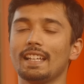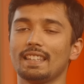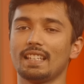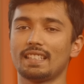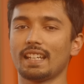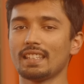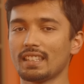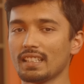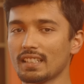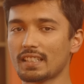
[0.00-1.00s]
The second
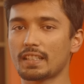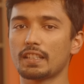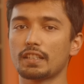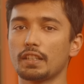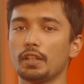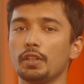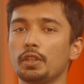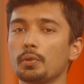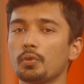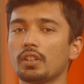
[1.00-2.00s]
thing is
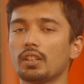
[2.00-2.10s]
you would